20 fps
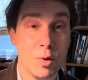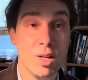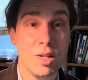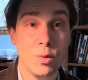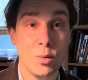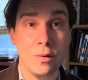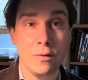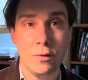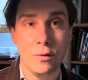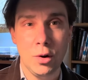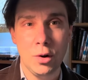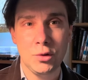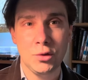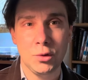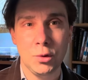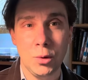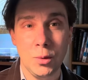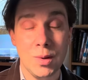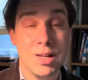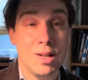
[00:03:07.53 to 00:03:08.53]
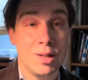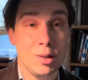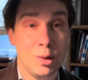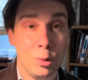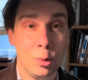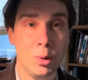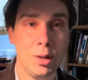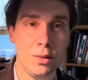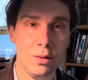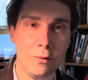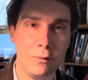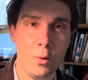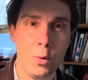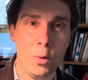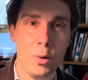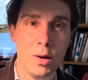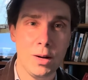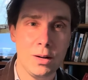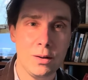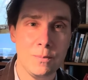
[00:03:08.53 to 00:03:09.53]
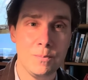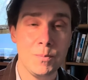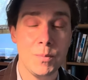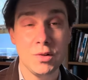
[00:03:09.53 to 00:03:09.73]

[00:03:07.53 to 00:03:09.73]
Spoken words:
universal, including the void,